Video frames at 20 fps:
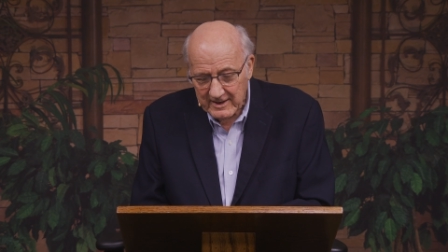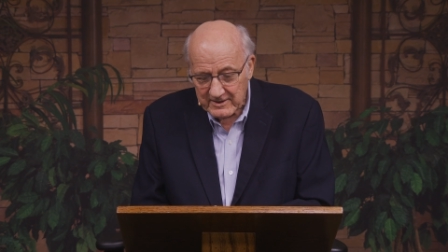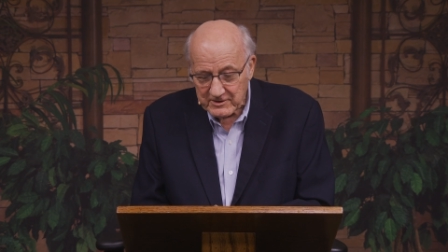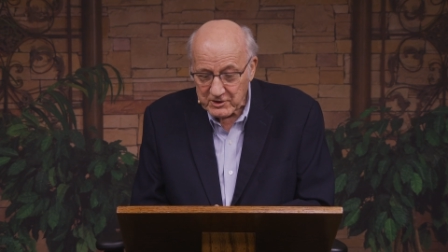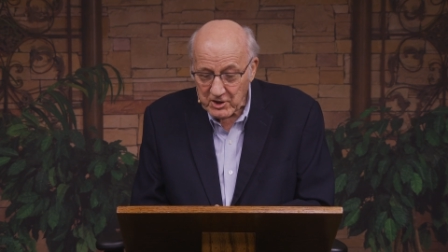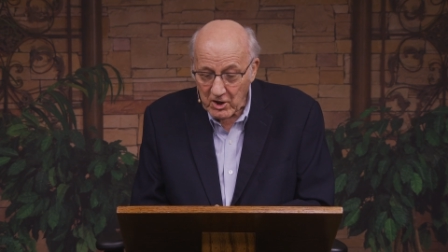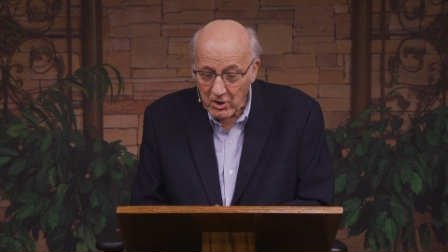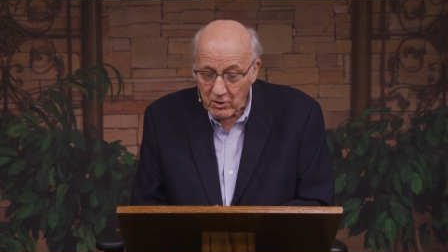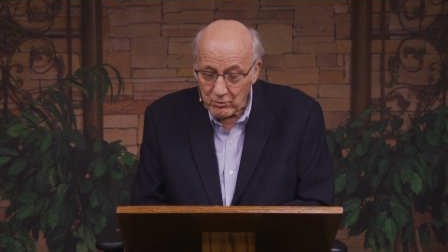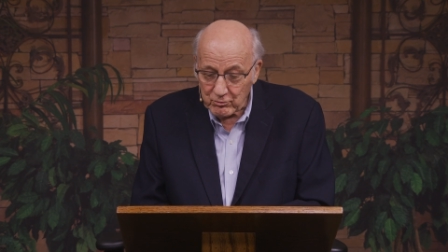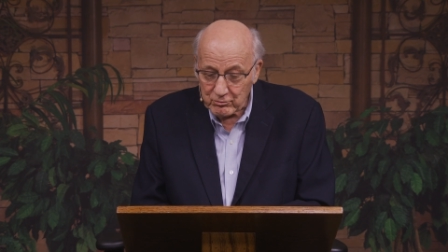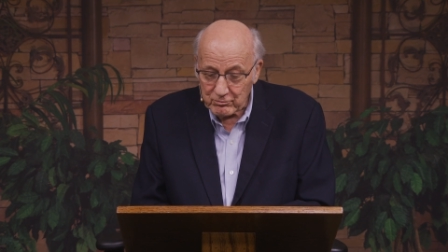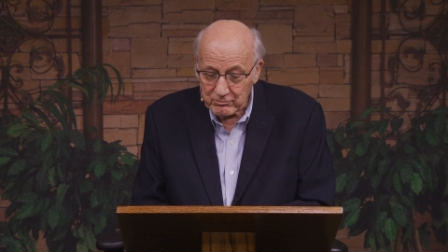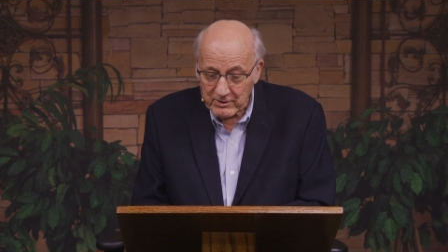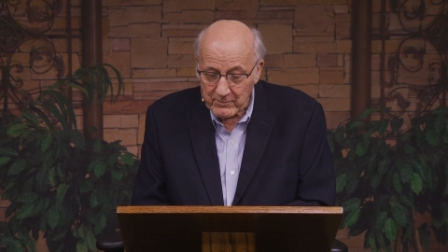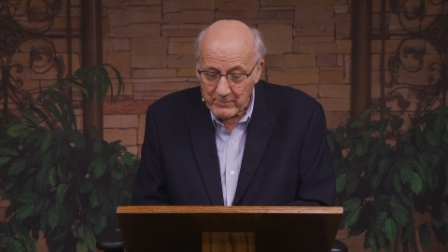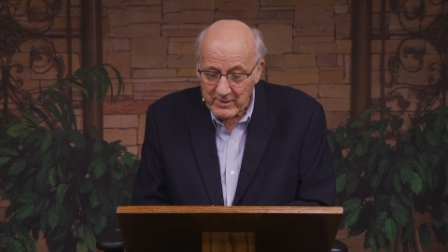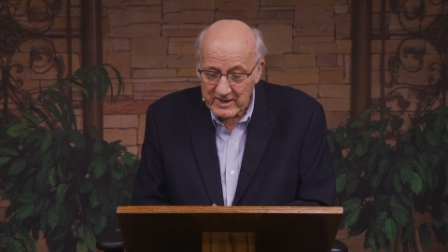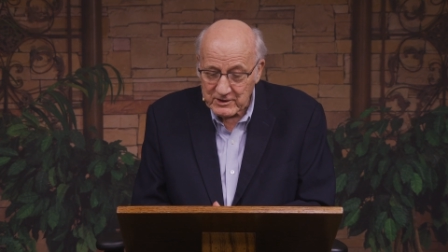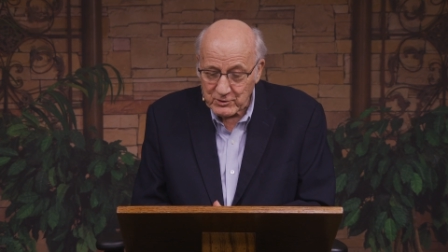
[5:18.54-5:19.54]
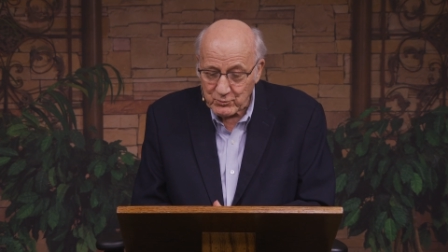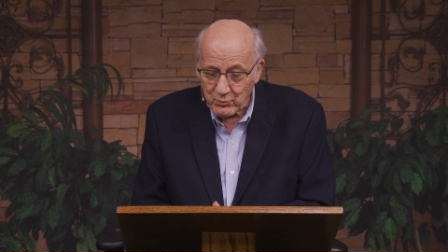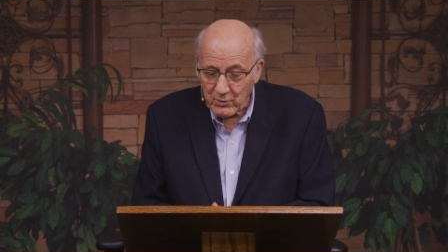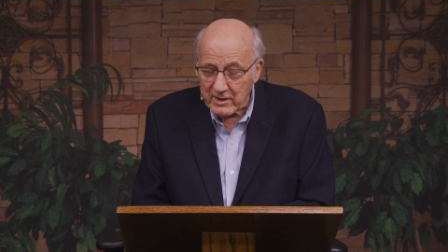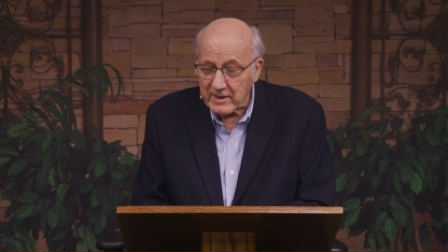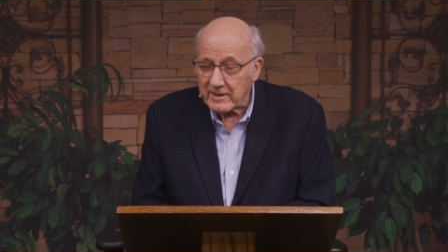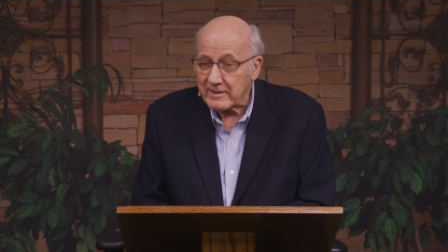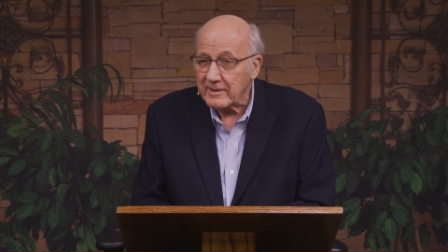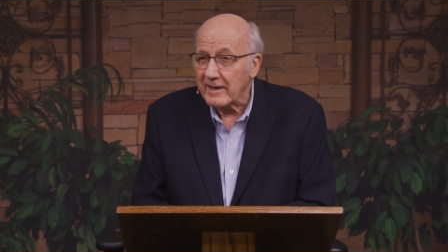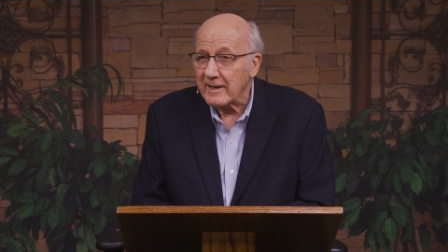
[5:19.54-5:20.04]
And so the best
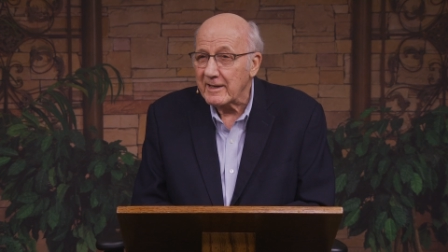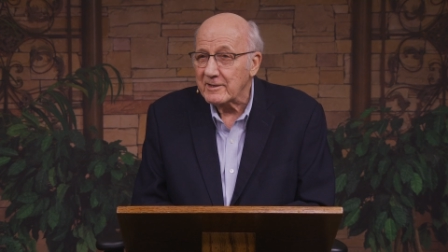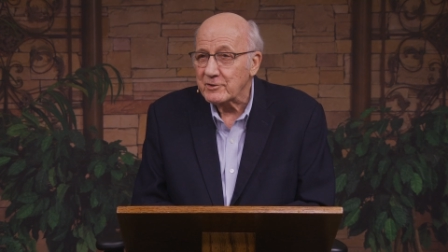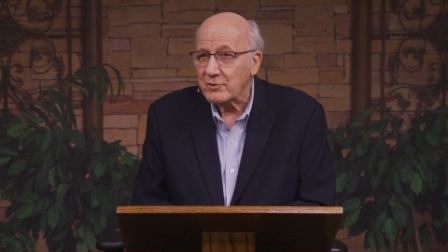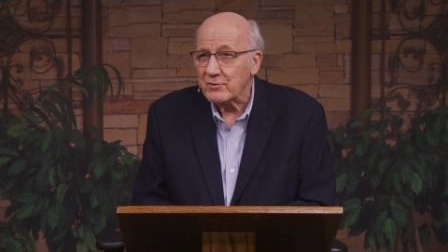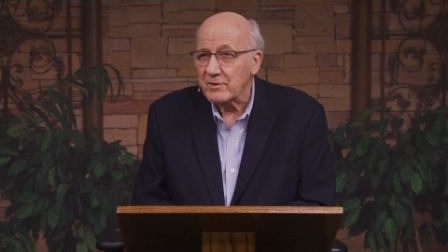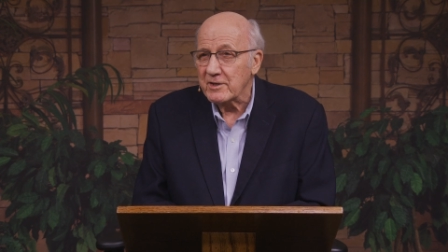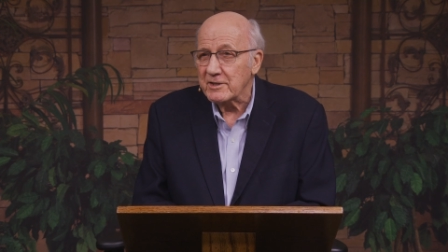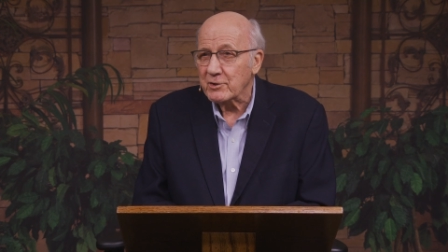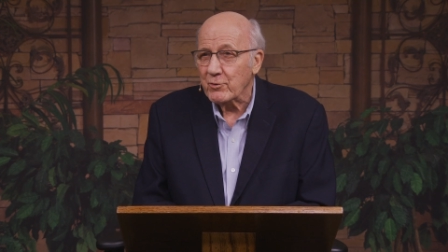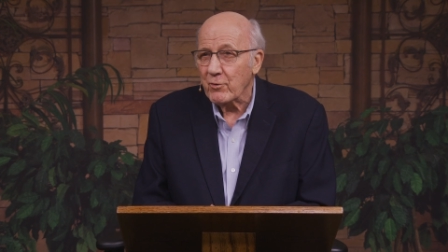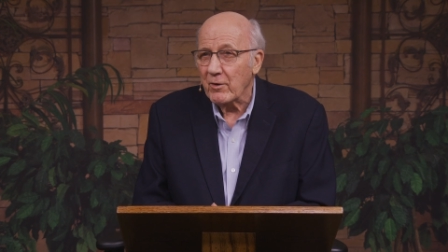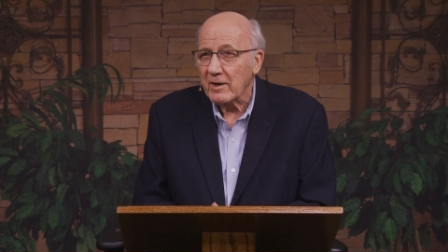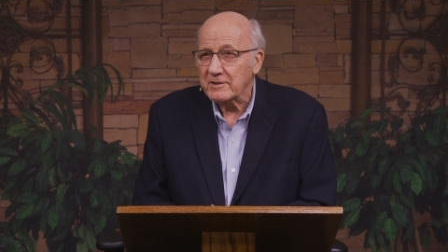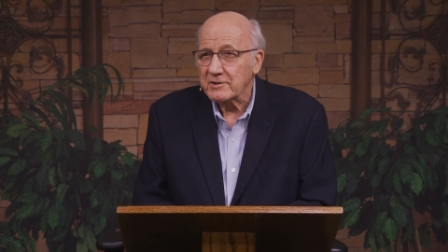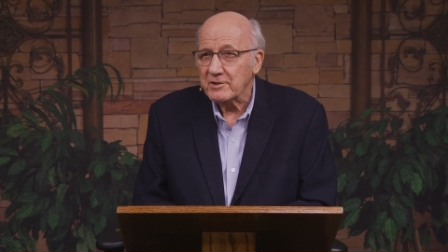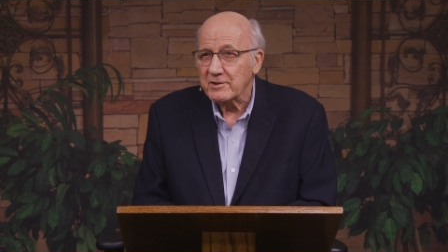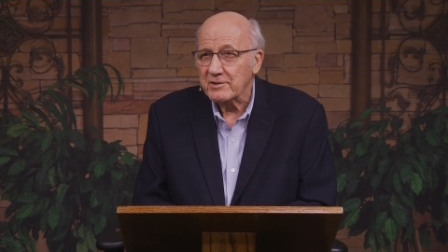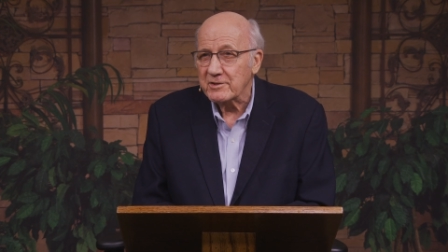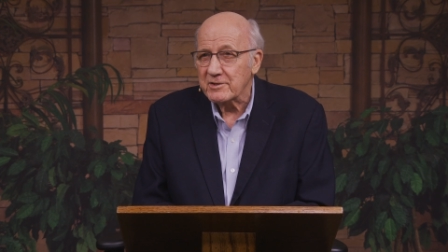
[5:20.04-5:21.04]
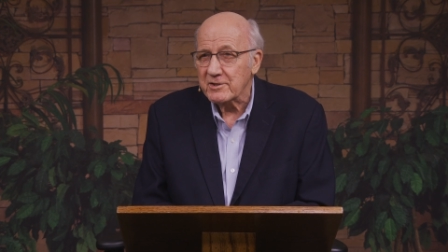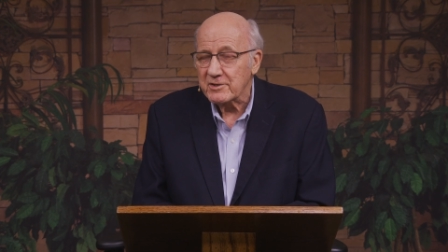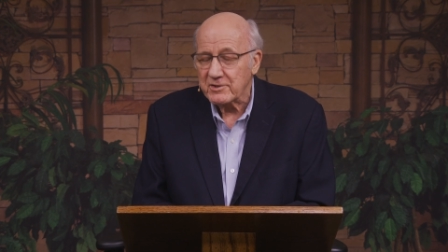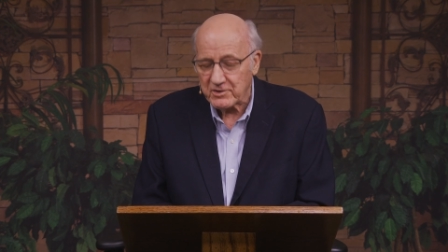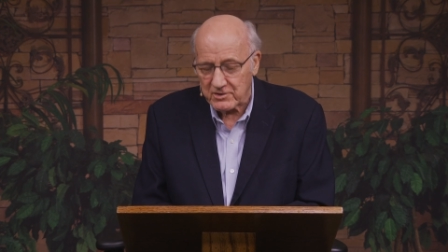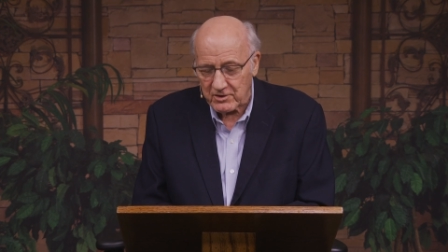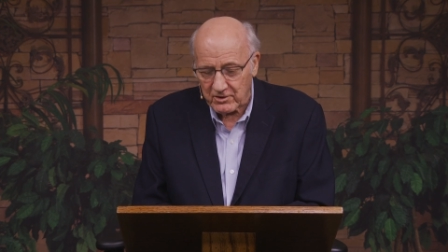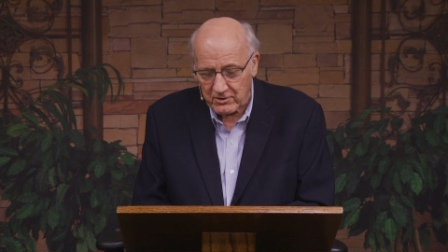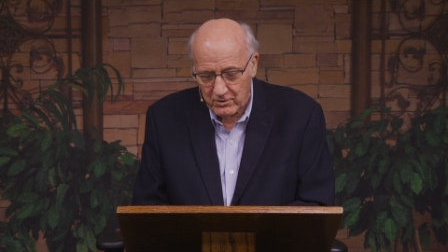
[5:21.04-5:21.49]
way to answer these questions is